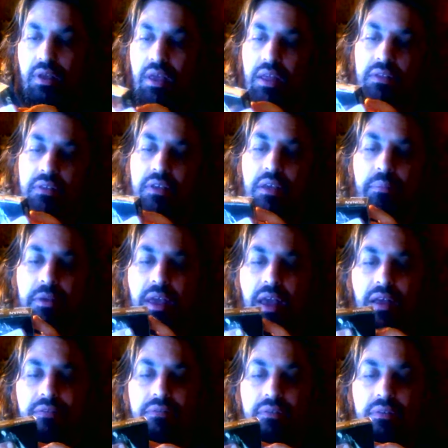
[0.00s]
Again,
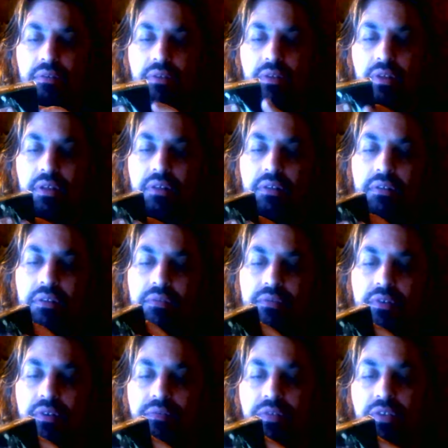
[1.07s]
TBS.
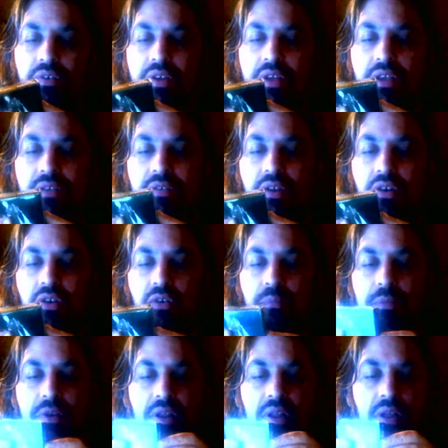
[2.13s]
Let's see if these are easy to
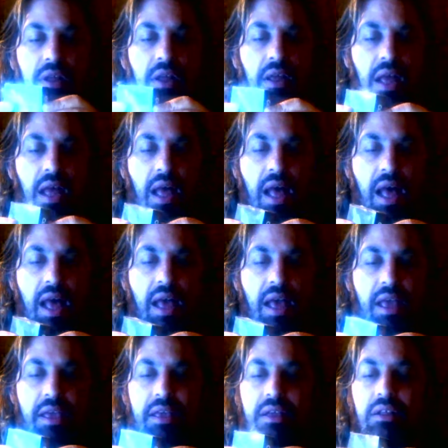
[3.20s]
open.
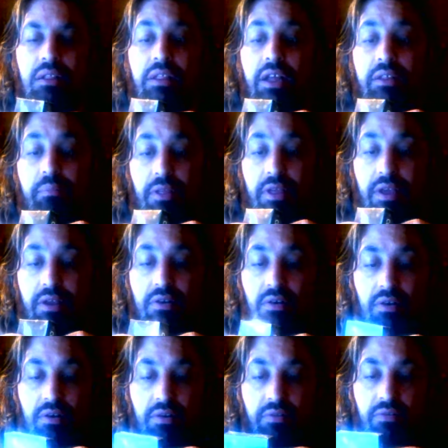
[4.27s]
I collect playing
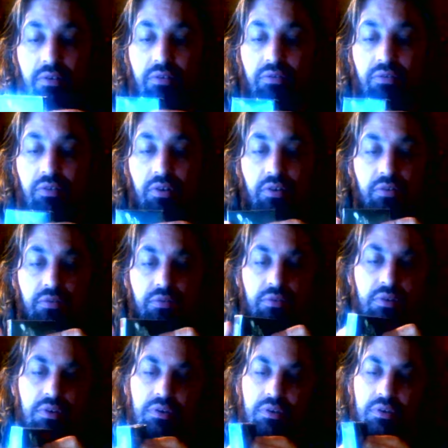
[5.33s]
cards, so
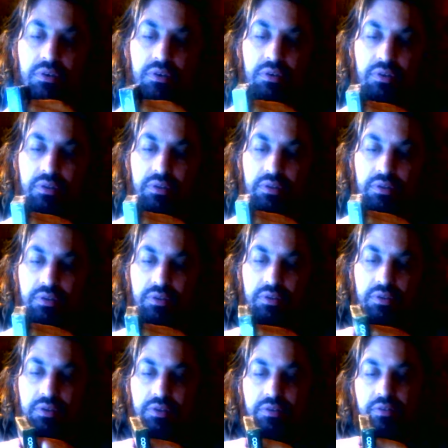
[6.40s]

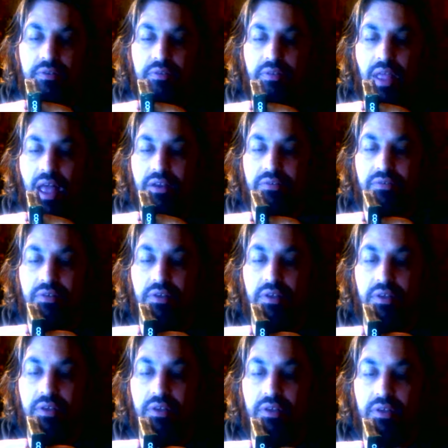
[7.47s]
this is
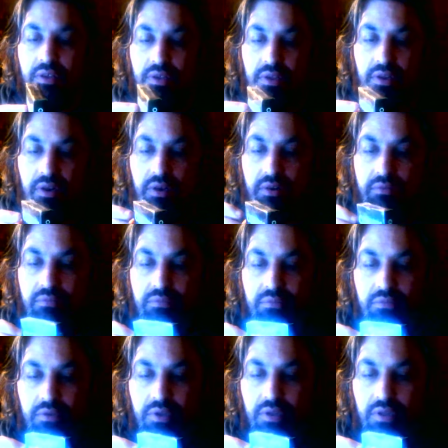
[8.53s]
actually, you know,
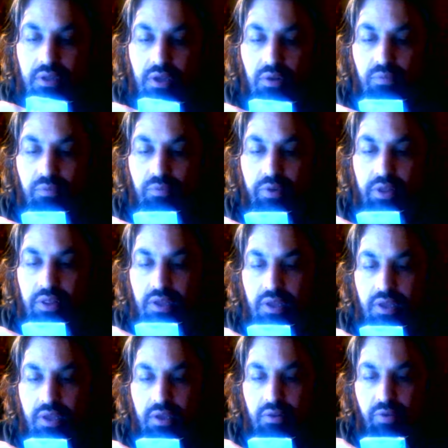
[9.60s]
a
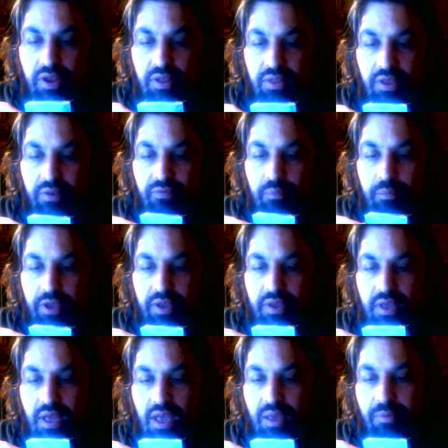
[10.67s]
really great thing for me.
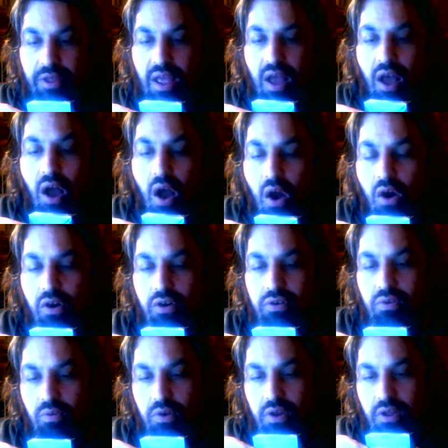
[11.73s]
I have a
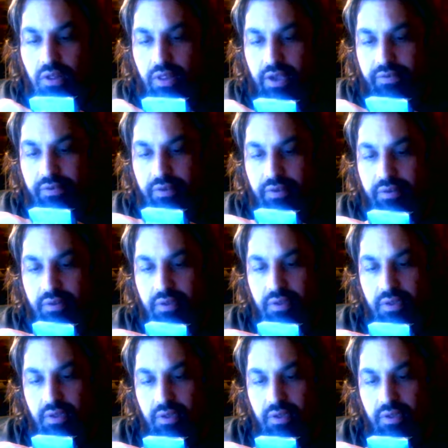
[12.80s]
hardcore collection